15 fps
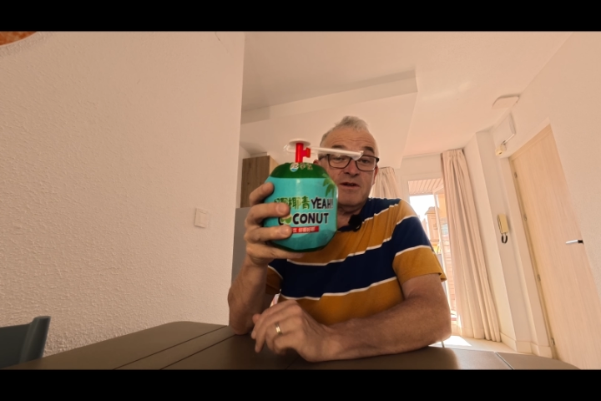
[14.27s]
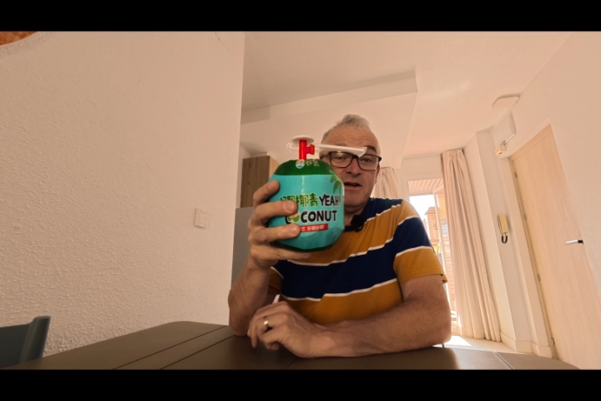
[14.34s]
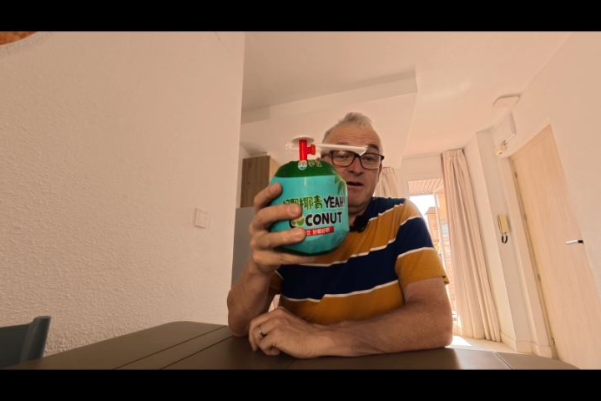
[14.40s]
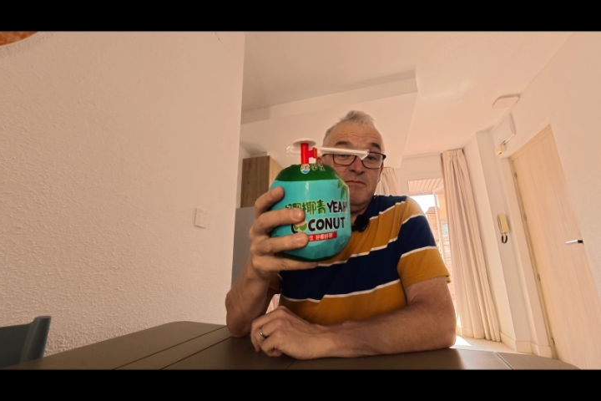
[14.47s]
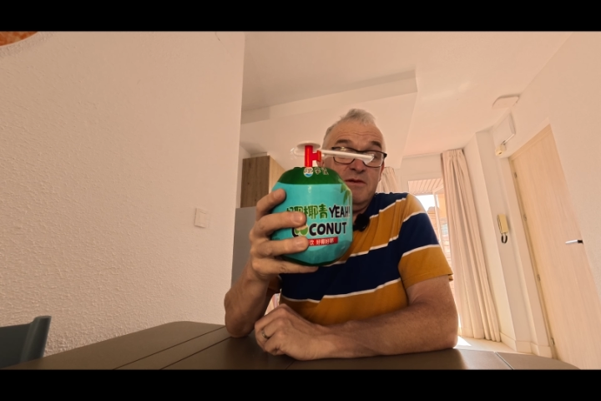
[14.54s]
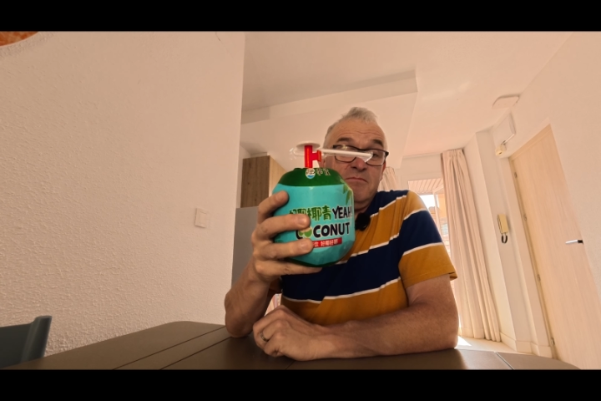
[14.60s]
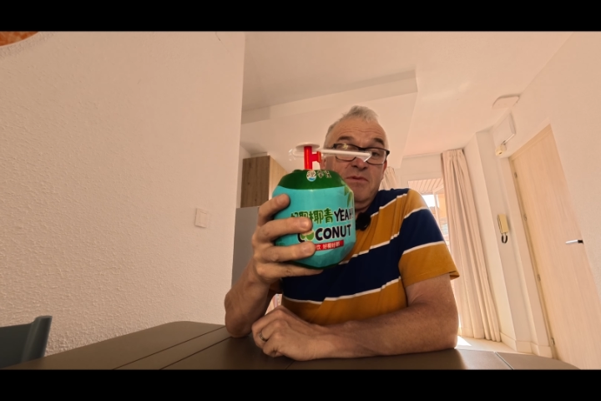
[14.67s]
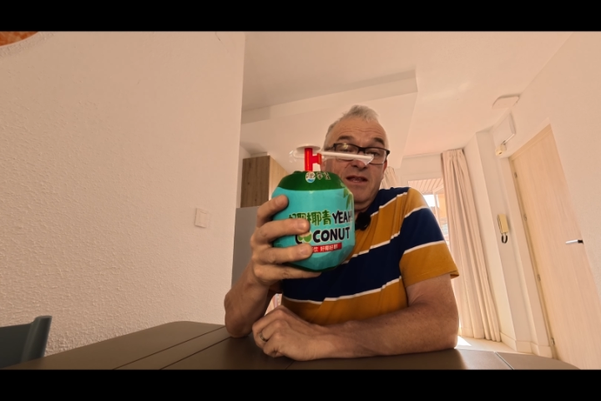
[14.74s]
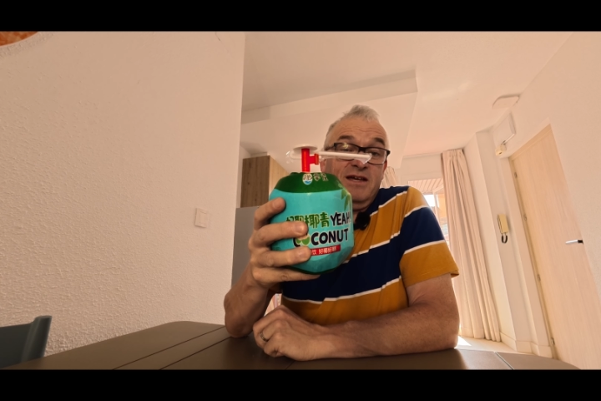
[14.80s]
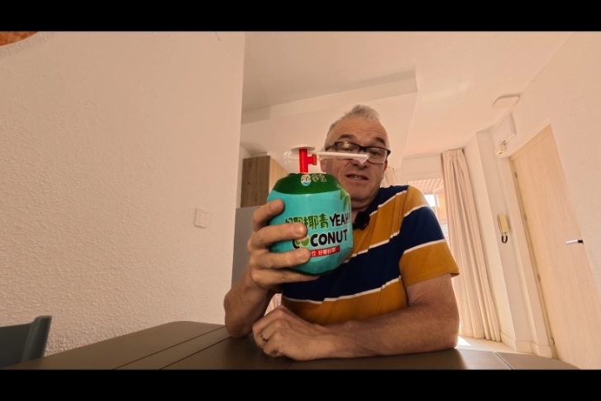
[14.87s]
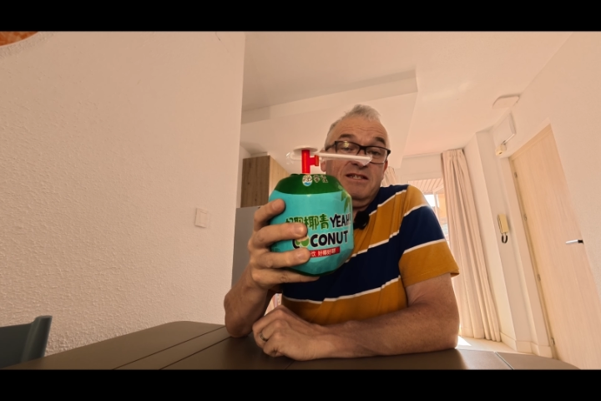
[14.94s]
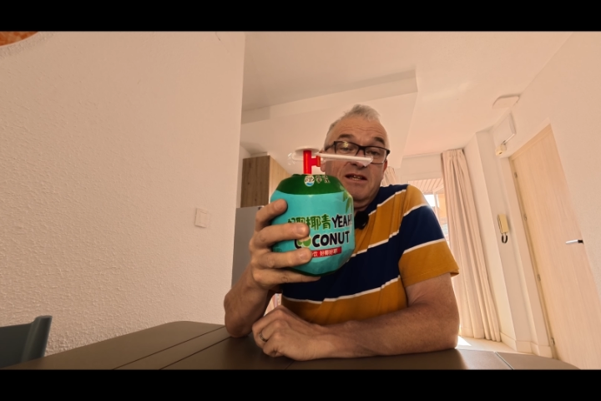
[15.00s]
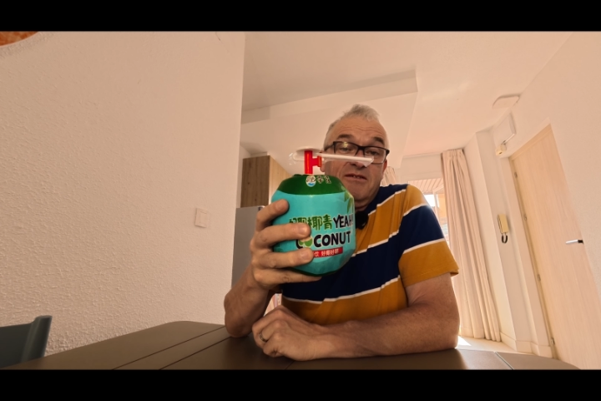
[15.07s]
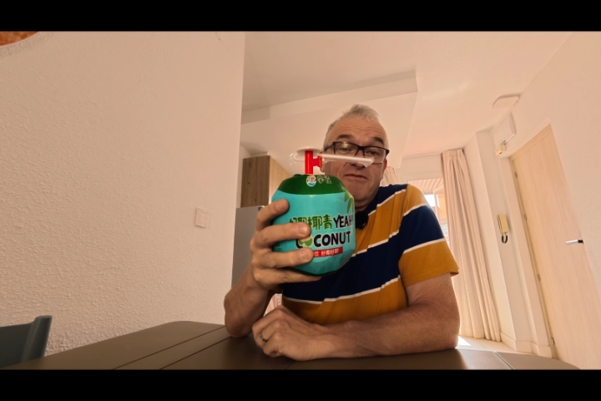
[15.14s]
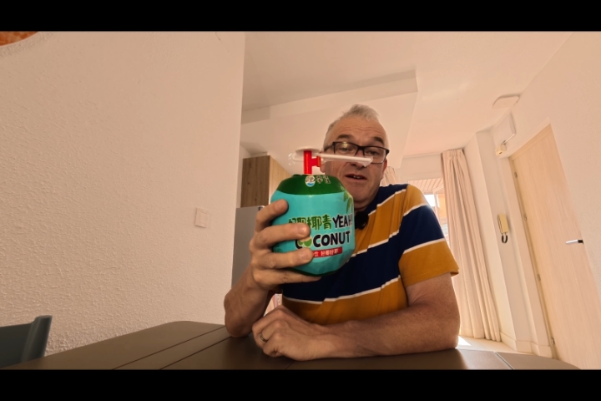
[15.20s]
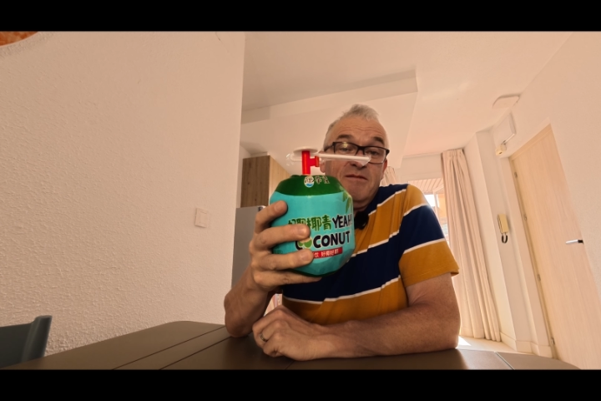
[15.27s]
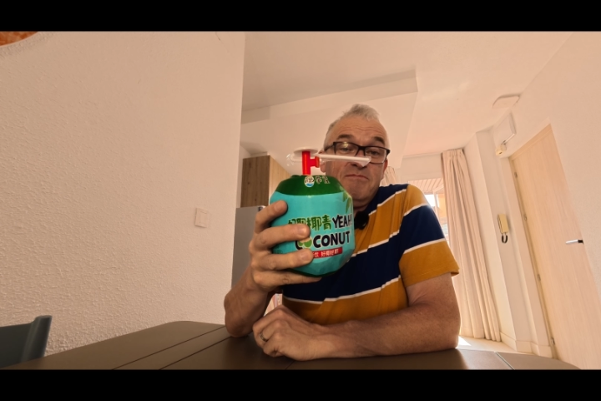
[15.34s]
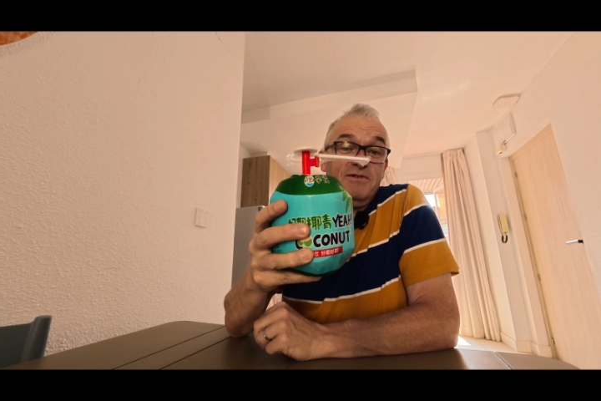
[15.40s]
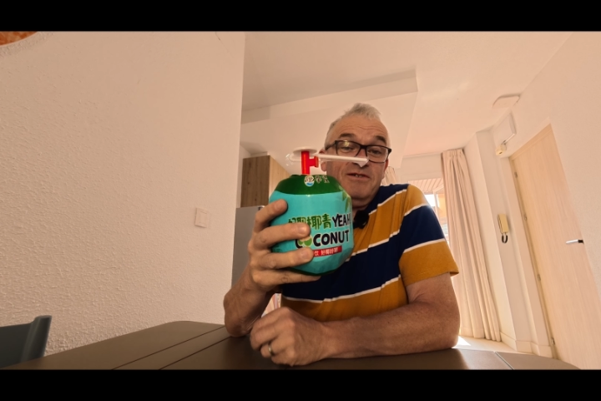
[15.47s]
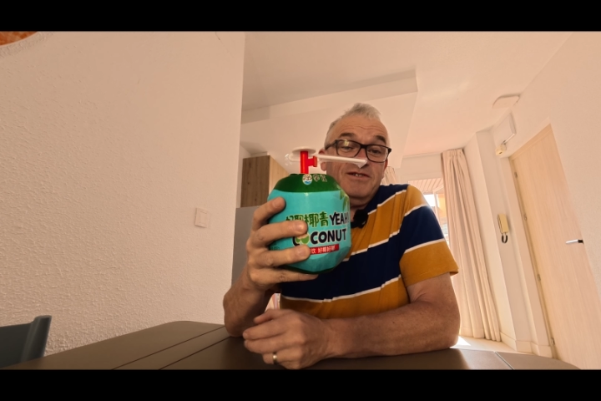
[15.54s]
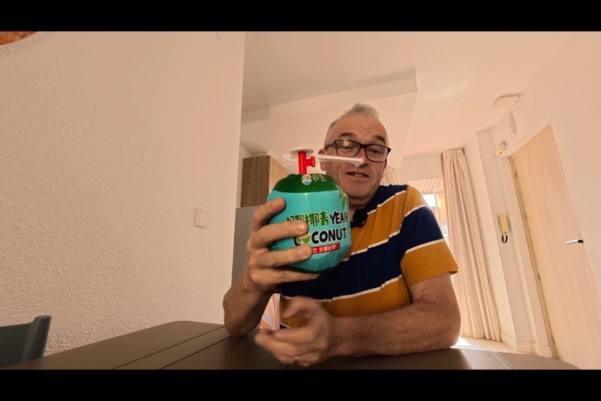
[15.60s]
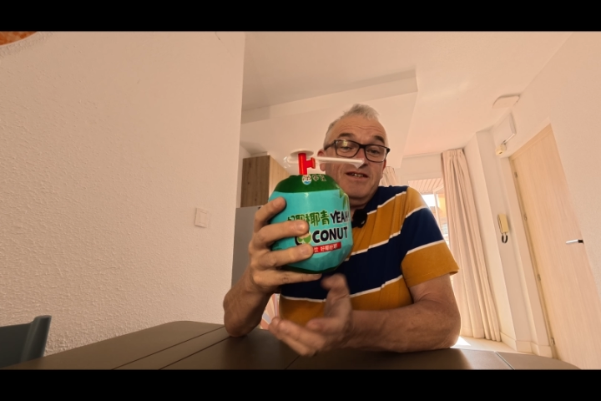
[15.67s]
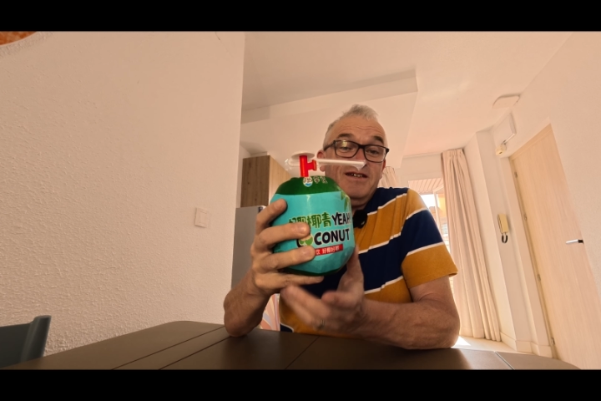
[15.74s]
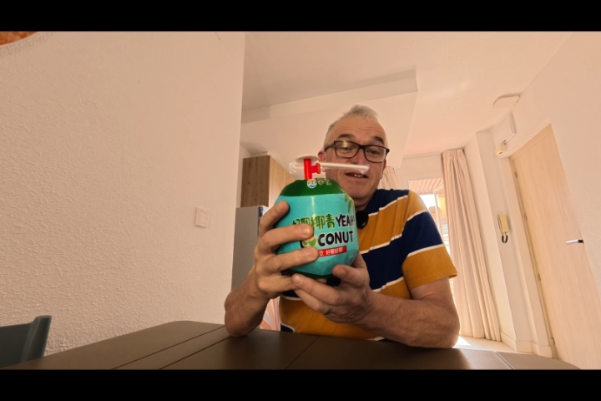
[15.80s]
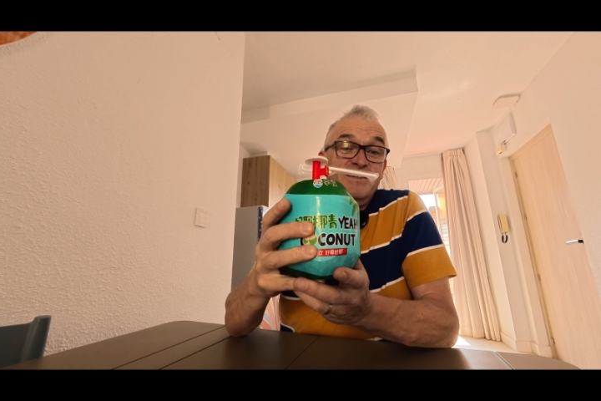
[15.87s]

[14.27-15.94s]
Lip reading: come in plastic wrappers.